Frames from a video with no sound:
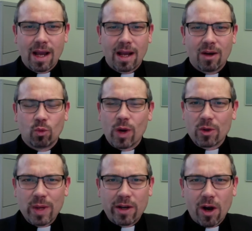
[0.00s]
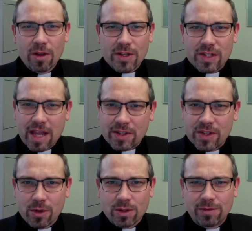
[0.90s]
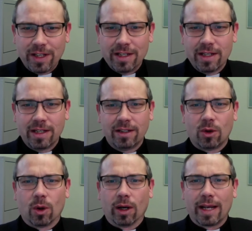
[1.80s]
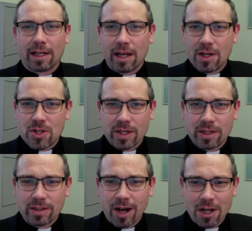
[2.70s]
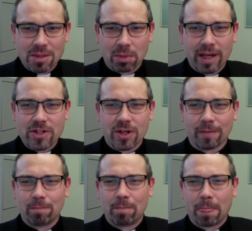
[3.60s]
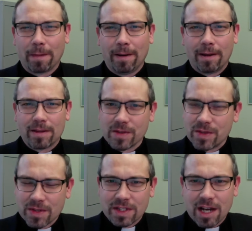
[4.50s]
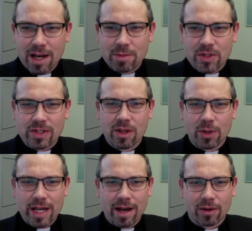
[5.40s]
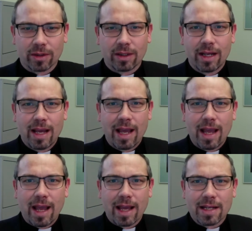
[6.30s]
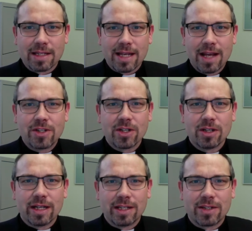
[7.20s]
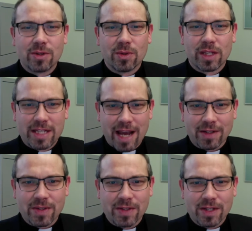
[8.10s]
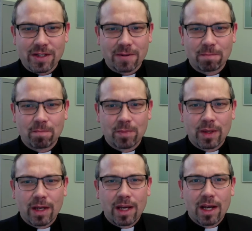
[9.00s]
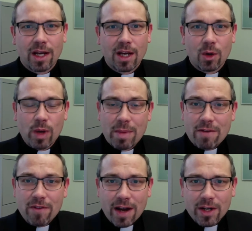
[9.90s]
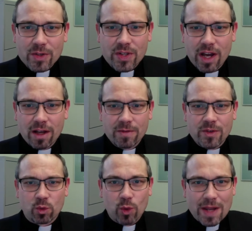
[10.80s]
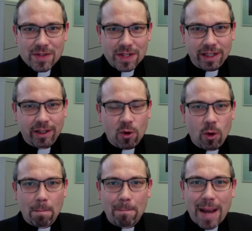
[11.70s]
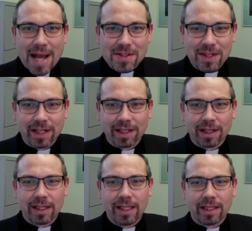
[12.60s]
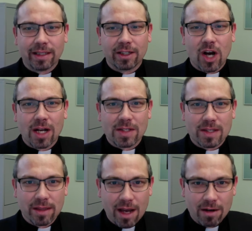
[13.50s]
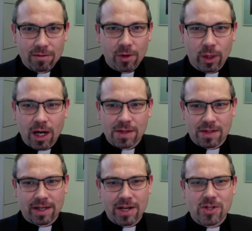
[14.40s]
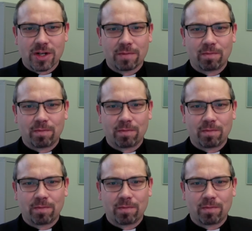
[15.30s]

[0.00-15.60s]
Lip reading: Whether we call this Lectio Divina or Ignatian contemplation, this is a time to slow down and enter into the text. We may find ourselves resting or basking in God's love or consolation.